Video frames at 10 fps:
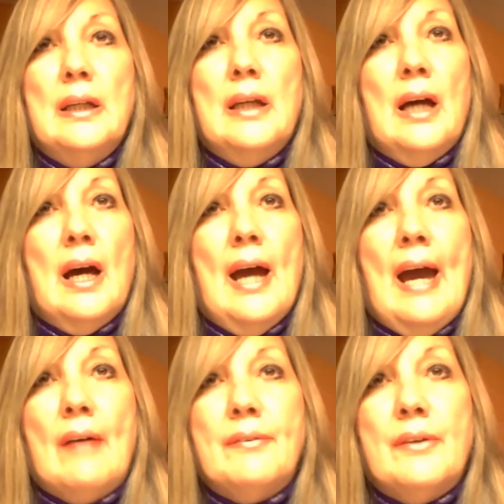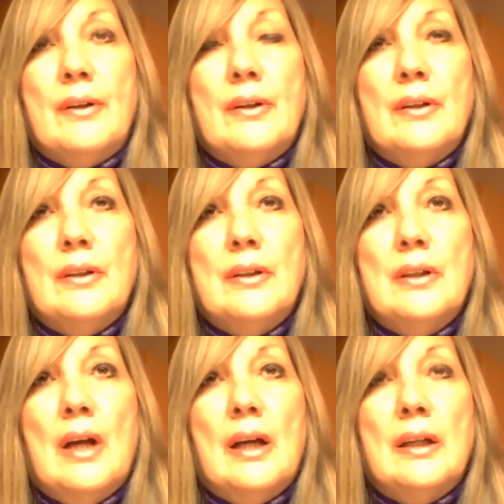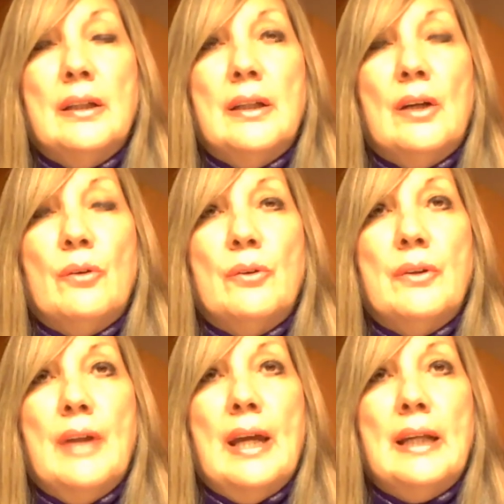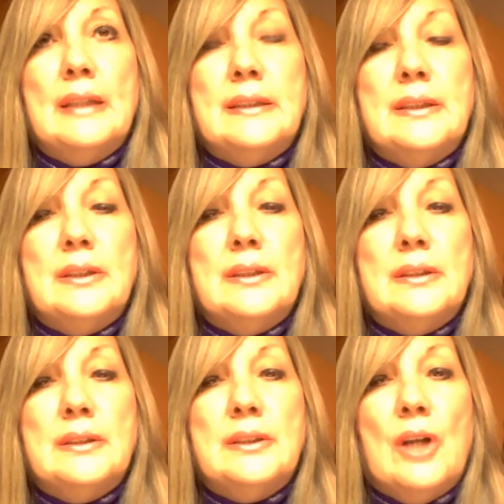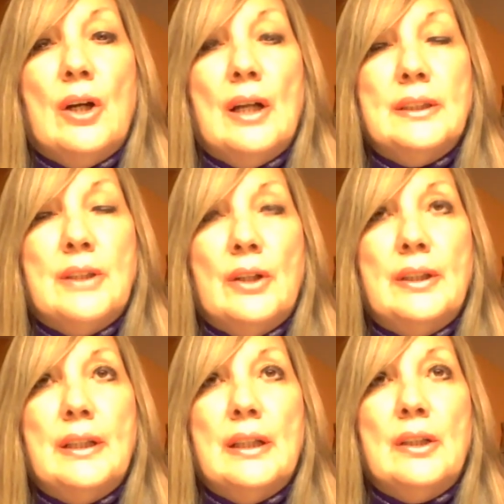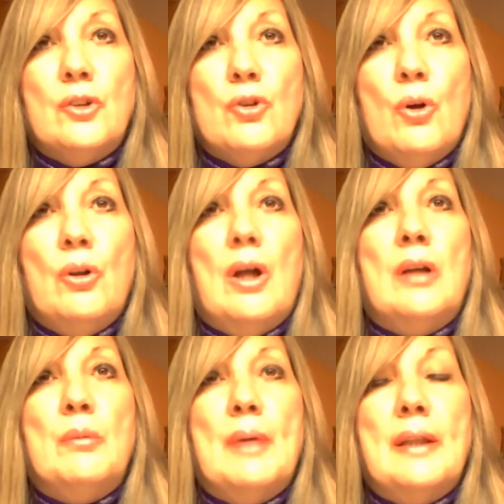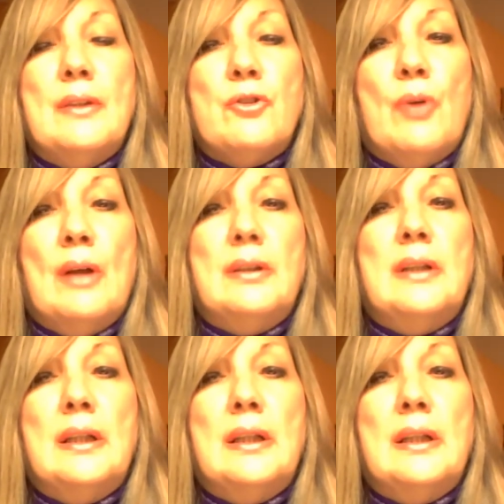after the headaches I started to get control on them, and this grounding